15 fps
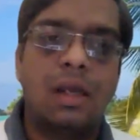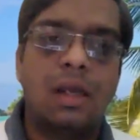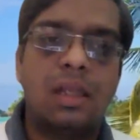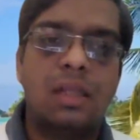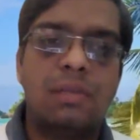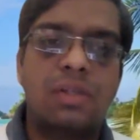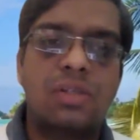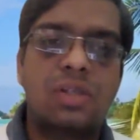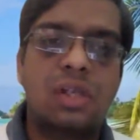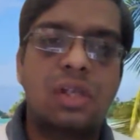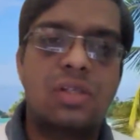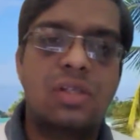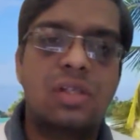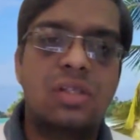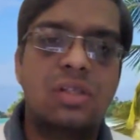In the muscular
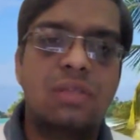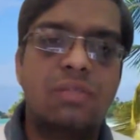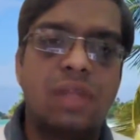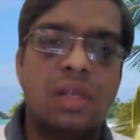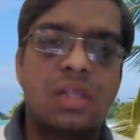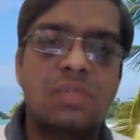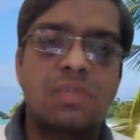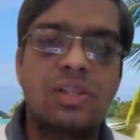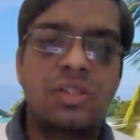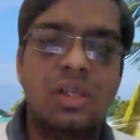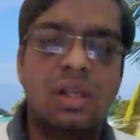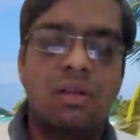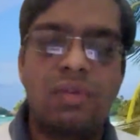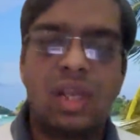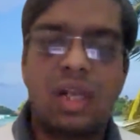system, there is
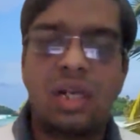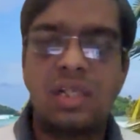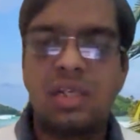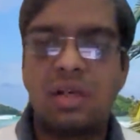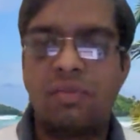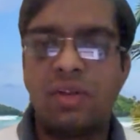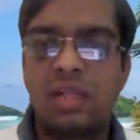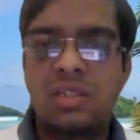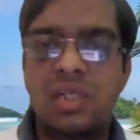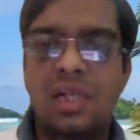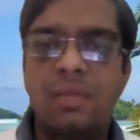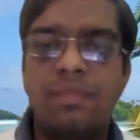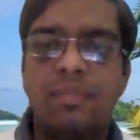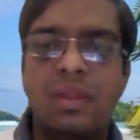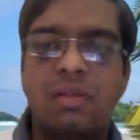muscular weakness and
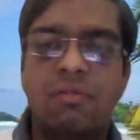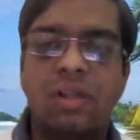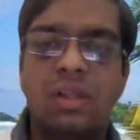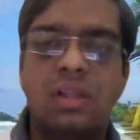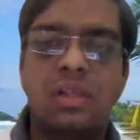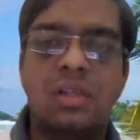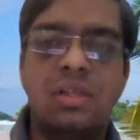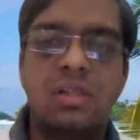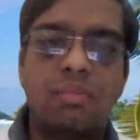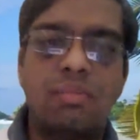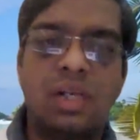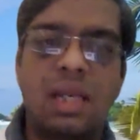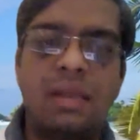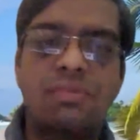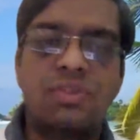wasting with
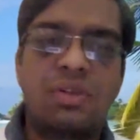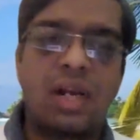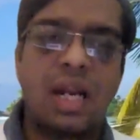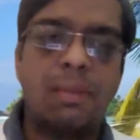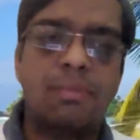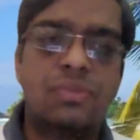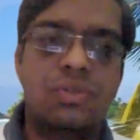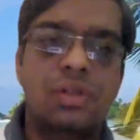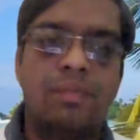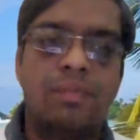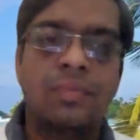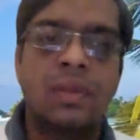sometimes cramps.